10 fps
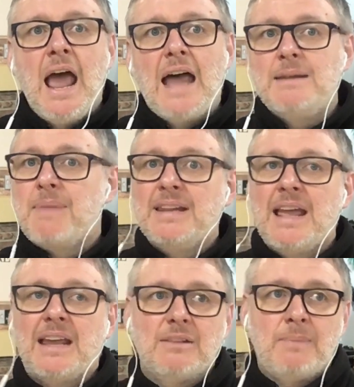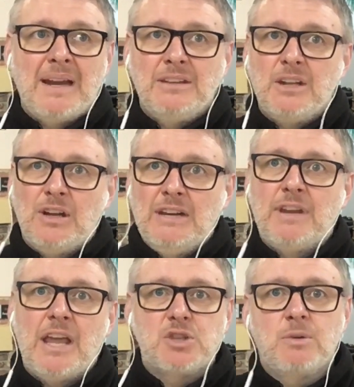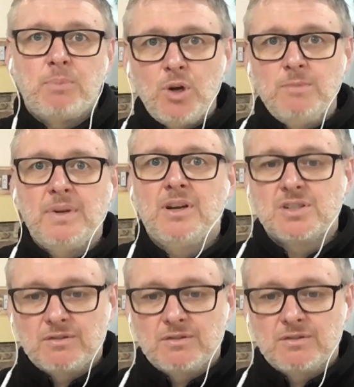and it might not even get to a point because